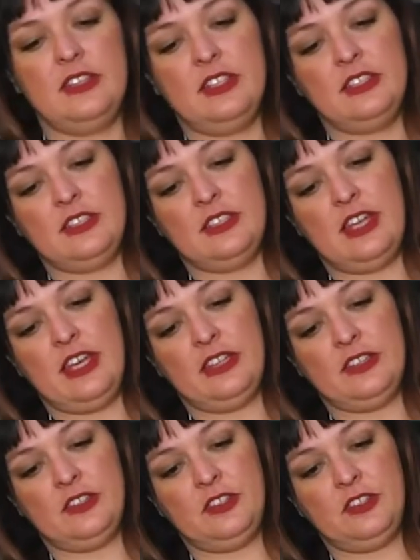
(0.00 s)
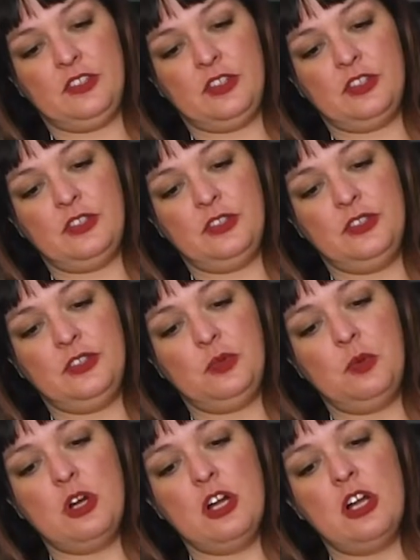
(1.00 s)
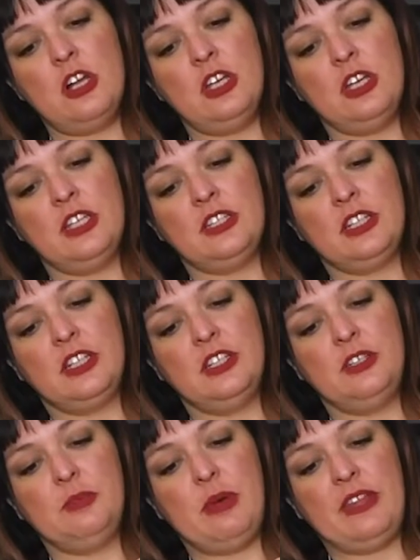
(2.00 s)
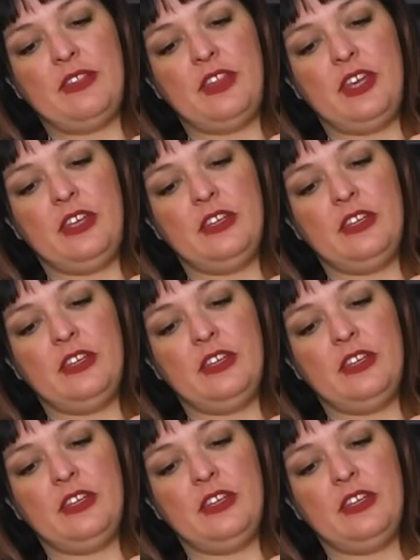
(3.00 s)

this like circle swirl is a good method,